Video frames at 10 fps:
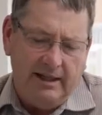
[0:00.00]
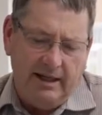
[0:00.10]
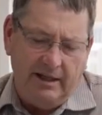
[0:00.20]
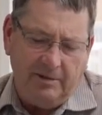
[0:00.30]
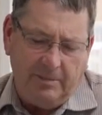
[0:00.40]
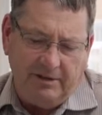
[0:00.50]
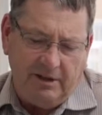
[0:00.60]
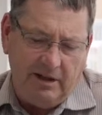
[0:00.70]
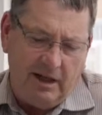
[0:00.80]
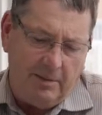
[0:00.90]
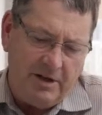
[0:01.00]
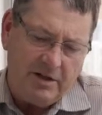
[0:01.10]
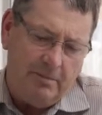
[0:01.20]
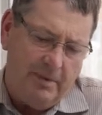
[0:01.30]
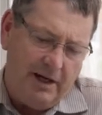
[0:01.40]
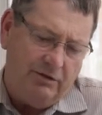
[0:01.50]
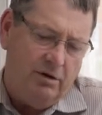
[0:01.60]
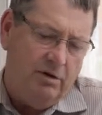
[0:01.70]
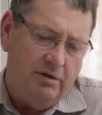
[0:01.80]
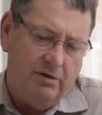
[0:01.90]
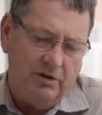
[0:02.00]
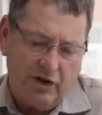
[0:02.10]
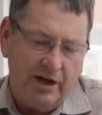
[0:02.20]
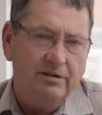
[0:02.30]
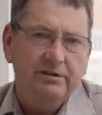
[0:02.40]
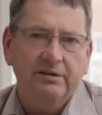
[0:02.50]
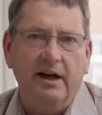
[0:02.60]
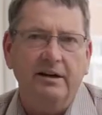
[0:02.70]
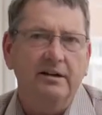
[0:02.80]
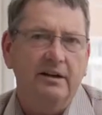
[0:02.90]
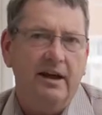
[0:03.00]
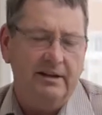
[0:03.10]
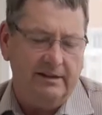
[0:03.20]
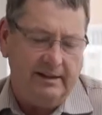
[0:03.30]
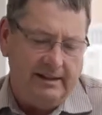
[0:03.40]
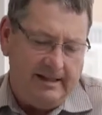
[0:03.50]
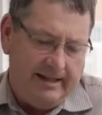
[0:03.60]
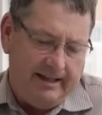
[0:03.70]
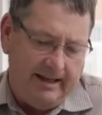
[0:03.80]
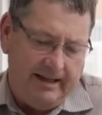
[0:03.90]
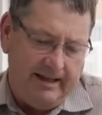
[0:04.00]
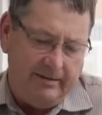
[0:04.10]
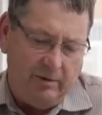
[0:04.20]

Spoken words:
And it's basically got a bunch of micro channels cut into that. And